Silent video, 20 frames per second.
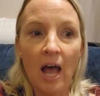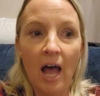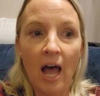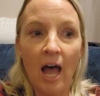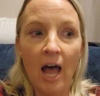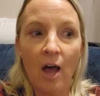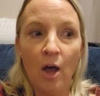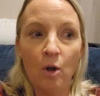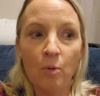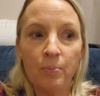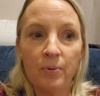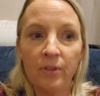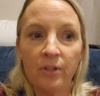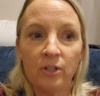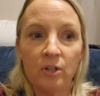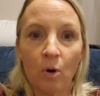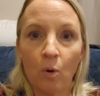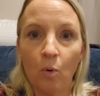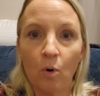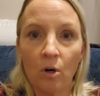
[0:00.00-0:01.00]
I opened the
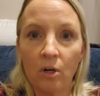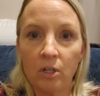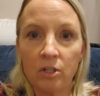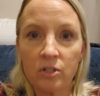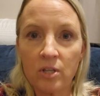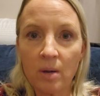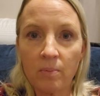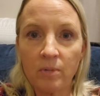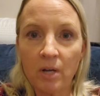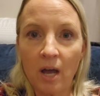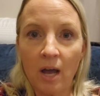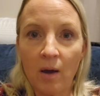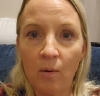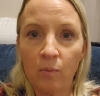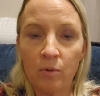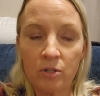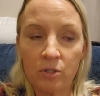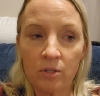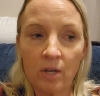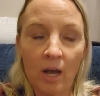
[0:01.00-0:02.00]
door because I'm not. I
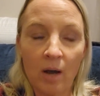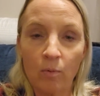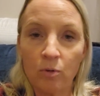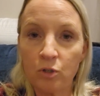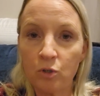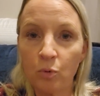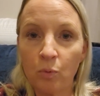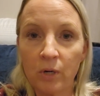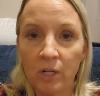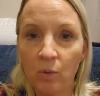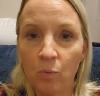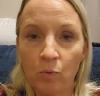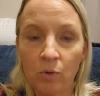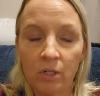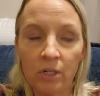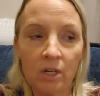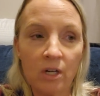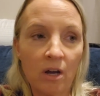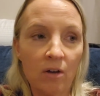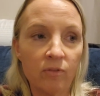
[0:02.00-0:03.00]
was I was
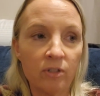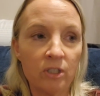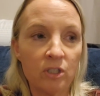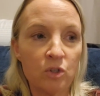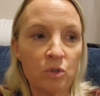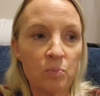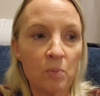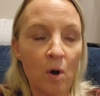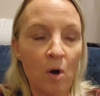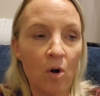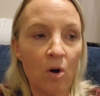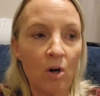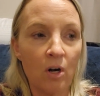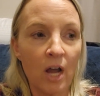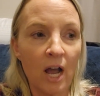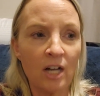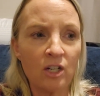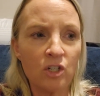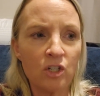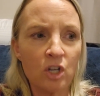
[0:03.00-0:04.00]
21 and not very smart.
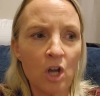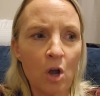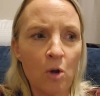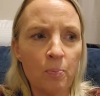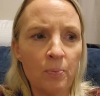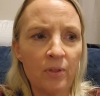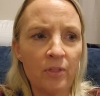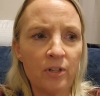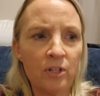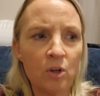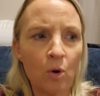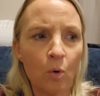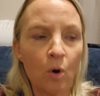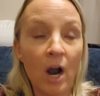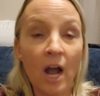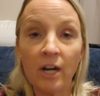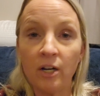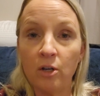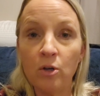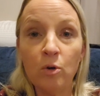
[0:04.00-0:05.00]
I just opened the door.
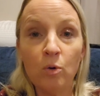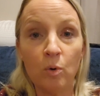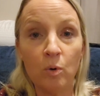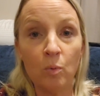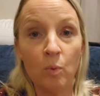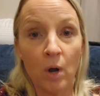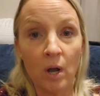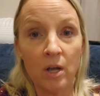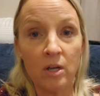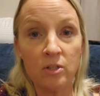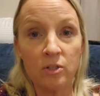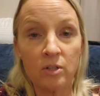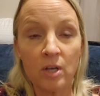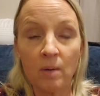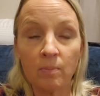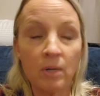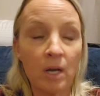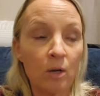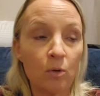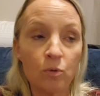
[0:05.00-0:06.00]
I knew who it was.
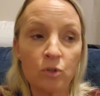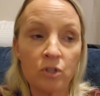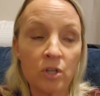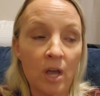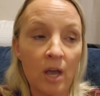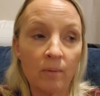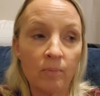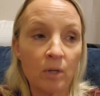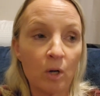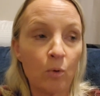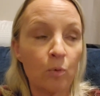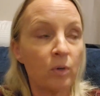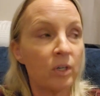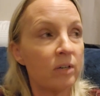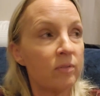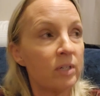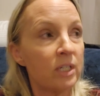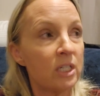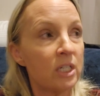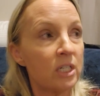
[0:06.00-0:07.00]
I'm not gonna say. I'm not gonna
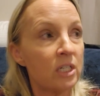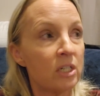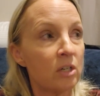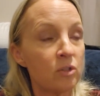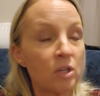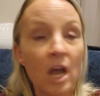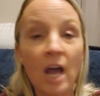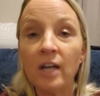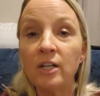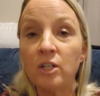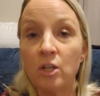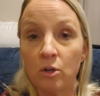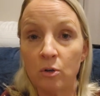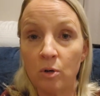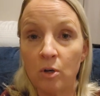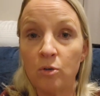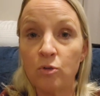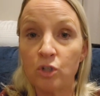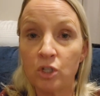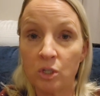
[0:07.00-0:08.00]
give you details. I knew
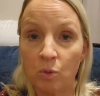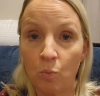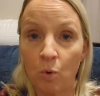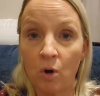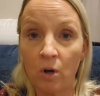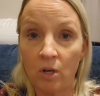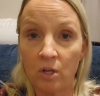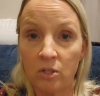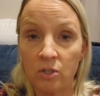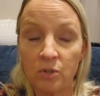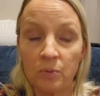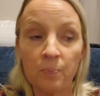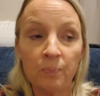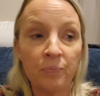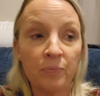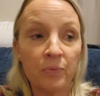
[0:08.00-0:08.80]
who she was